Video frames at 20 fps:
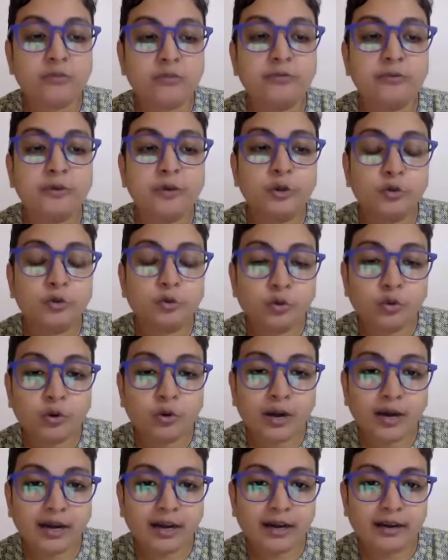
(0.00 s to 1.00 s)
if
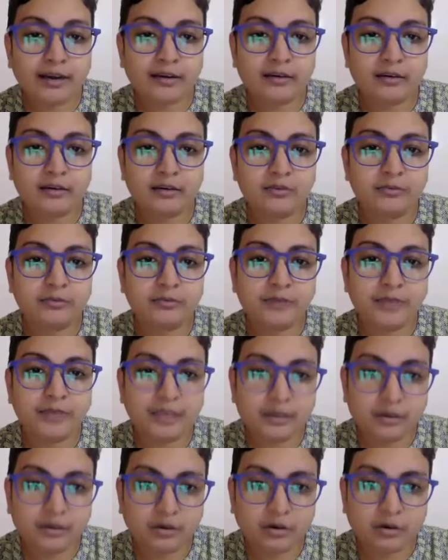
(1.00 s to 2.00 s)
you are a
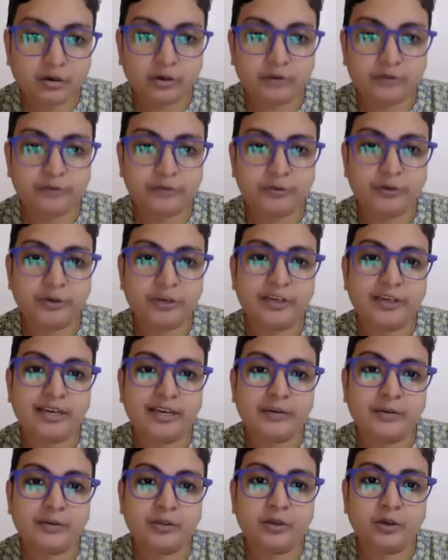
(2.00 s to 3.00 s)
feeder or if you
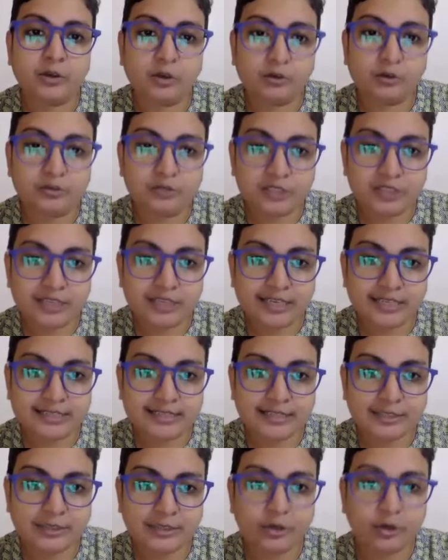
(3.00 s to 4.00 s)
interact with a lot of
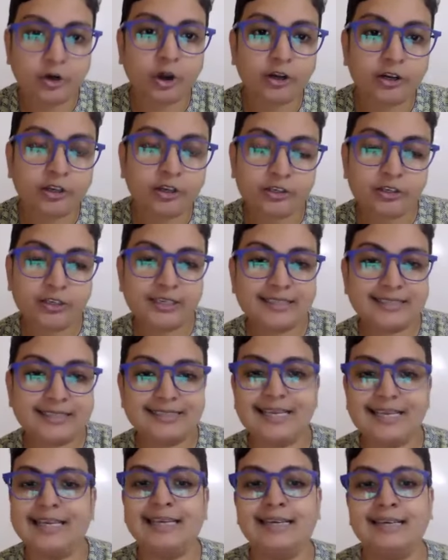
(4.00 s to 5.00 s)
strays and you're not really
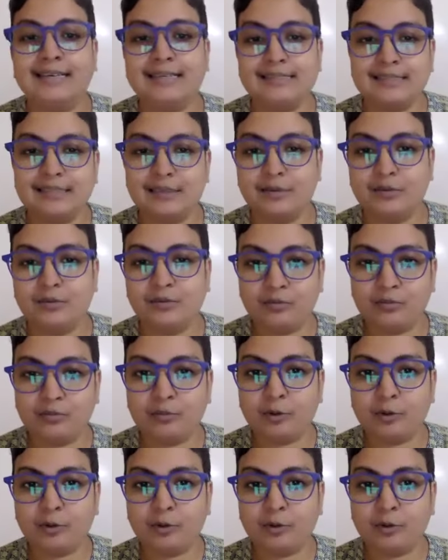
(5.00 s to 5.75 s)
sanitizing